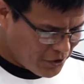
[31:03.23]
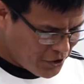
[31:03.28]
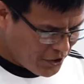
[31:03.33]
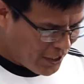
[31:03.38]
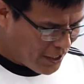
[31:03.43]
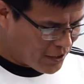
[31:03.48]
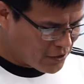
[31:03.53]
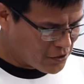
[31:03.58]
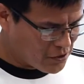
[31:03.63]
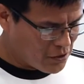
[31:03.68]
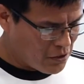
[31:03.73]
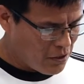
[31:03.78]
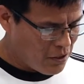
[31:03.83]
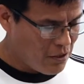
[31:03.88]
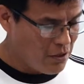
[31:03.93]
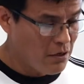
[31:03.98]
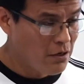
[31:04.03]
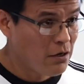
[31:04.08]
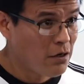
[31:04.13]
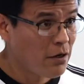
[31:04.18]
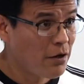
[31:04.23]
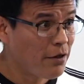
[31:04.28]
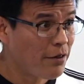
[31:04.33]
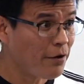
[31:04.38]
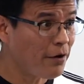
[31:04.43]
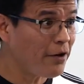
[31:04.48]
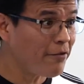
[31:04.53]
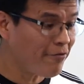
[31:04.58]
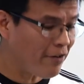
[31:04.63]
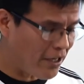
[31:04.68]
She asks.
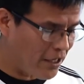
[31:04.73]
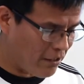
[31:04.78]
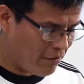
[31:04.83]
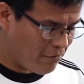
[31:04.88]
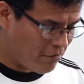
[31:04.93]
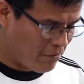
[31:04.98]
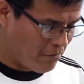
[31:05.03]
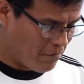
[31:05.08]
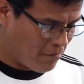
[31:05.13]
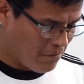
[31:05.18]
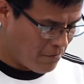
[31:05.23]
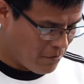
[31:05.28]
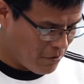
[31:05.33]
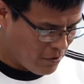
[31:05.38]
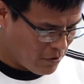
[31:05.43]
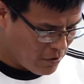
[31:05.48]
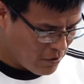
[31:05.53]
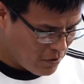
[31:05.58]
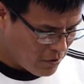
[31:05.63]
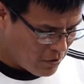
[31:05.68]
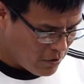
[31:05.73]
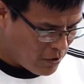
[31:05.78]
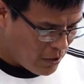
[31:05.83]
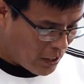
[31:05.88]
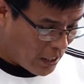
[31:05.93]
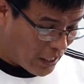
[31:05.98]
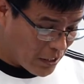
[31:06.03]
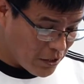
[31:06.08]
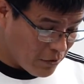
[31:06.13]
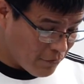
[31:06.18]
35.
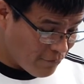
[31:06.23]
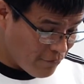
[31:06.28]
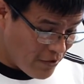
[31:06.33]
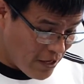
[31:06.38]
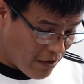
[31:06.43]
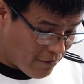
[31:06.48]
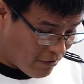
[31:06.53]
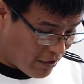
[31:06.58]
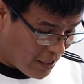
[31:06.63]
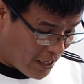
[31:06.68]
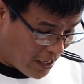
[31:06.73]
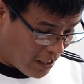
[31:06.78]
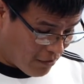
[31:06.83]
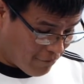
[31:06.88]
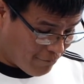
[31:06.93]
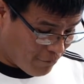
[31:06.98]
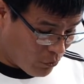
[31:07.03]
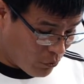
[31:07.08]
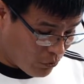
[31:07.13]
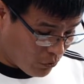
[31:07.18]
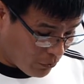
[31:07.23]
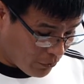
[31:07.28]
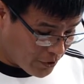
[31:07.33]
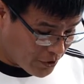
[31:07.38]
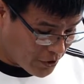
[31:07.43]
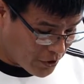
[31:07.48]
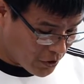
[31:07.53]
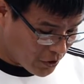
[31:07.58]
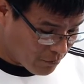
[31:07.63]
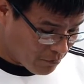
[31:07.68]
And you've never had a phone or a
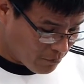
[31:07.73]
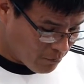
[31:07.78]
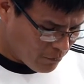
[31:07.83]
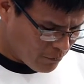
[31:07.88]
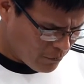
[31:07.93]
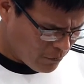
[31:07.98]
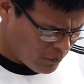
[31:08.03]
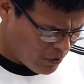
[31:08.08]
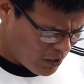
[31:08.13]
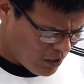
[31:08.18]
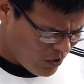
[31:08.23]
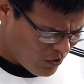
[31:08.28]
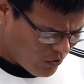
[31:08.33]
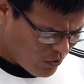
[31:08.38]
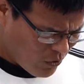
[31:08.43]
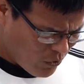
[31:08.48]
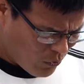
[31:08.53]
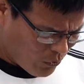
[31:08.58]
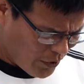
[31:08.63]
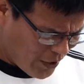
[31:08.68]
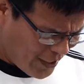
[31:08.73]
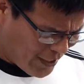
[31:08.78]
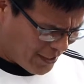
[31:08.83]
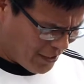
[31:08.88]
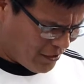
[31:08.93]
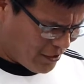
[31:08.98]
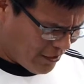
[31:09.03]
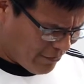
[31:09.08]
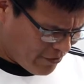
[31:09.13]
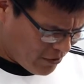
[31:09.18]
job. Where the
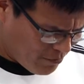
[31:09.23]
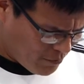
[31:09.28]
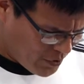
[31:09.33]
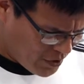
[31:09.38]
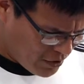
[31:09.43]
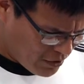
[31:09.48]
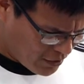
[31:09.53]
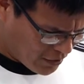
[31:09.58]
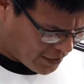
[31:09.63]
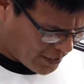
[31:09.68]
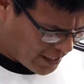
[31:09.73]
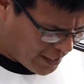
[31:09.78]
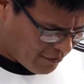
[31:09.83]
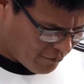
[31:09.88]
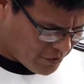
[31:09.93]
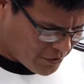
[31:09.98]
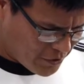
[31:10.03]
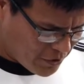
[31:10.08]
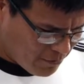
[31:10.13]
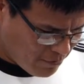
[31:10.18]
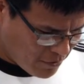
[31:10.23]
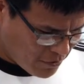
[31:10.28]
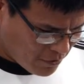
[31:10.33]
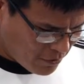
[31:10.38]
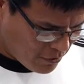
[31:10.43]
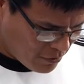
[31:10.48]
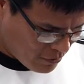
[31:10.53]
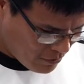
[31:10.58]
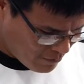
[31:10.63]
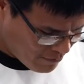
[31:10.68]
hell have you been? A cave or
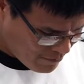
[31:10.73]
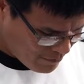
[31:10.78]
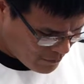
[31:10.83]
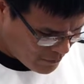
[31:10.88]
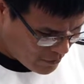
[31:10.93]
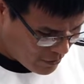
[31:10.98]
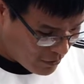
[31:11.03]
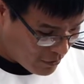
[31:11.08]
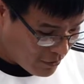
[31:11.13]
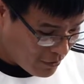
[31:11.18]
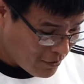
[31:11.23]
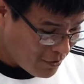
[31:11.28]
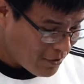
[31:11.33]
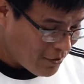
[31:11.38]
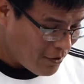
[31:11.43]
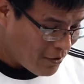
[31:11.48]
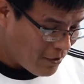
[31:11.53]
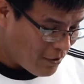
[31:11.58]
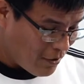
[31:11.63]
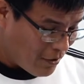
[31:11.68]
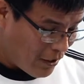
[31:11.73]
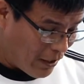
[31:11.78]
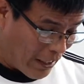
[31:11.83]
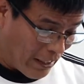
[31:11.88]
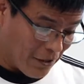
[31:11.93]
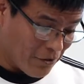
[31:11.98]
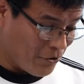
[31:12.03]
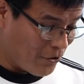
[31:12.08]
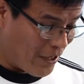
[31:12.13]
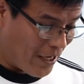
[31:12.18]
something?
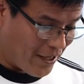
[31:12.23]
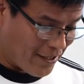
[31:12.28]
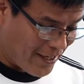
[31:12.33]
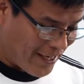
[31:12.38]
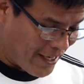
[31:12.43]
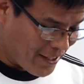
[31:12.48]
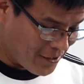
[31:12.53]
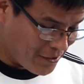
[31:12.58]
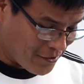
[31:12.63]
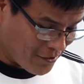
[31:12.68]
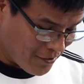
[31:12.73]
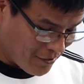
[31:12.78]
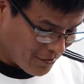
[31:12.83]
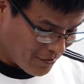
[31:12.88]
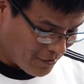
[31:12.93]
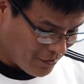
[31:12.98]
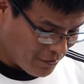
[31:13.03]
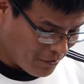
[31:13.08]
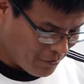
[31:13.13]
I don't know how to answer.